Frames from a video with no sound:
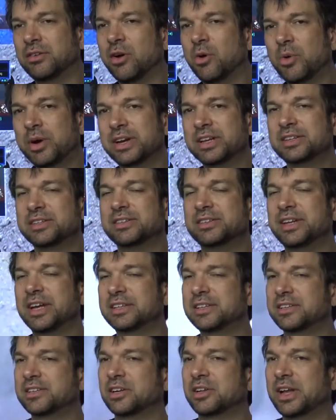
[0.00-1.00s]

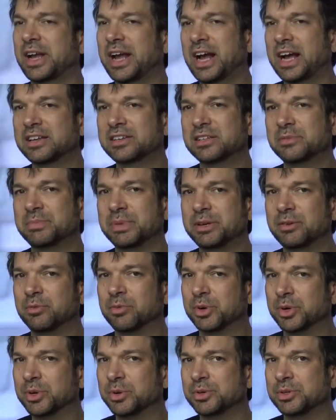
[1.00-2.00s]
necessarily has to be
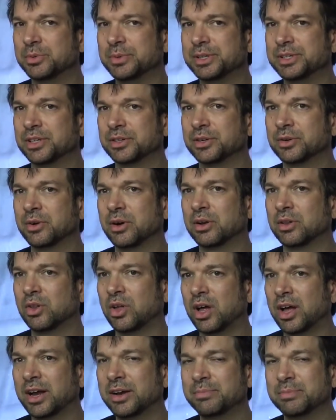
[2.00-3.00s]
rude to each other
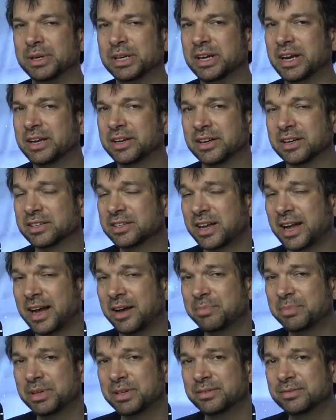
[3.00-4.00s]
online, but it does
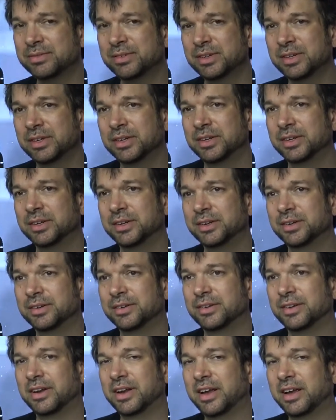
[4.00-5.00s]
happen,
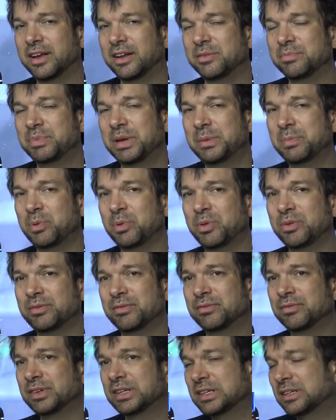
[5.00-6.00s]
and
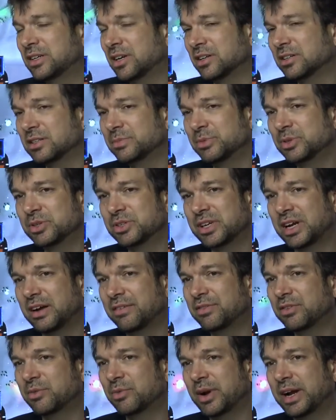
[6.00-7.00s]
customers
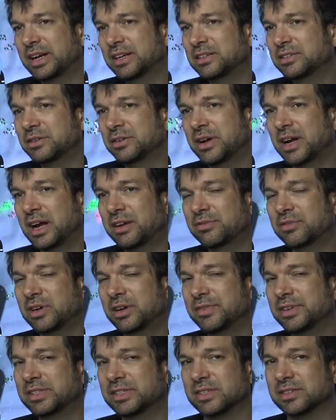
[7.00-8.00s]
have the right to have
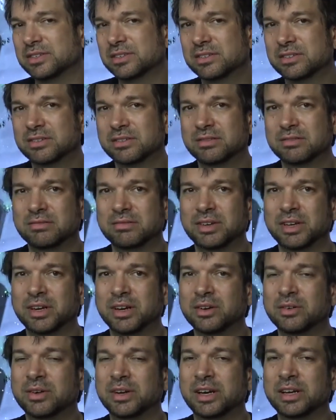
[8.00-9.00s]
grievances, you
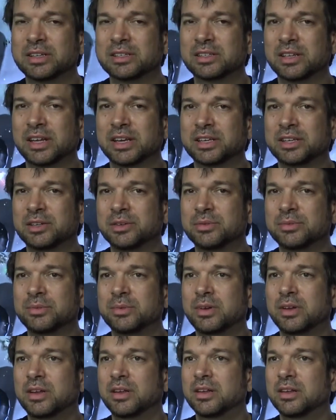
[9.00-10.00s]
know. And it's like
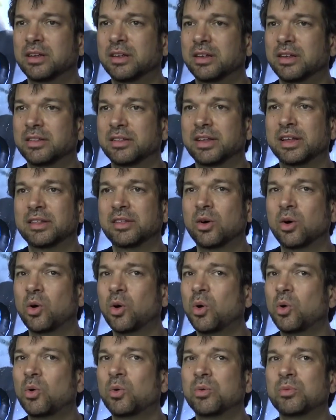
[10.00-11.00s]
the
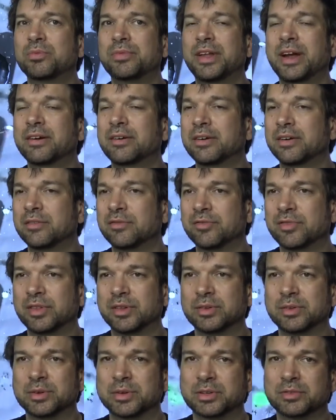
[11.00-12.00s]
whole narrative
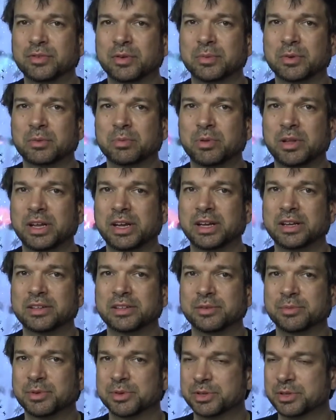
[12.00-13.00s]
that Lucasfilm is playing
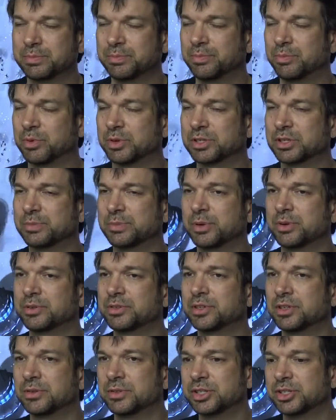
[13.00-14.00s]
is that we're
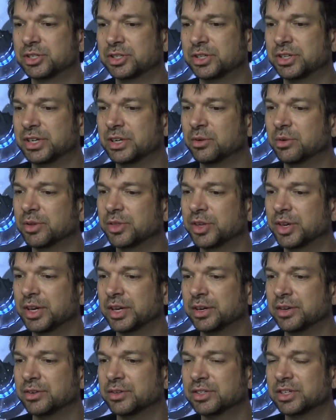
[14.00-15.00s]
supposed to just deal with it
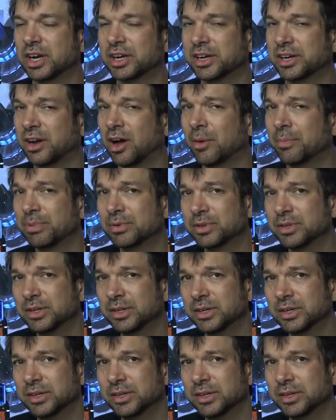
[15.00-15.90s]
and suck it up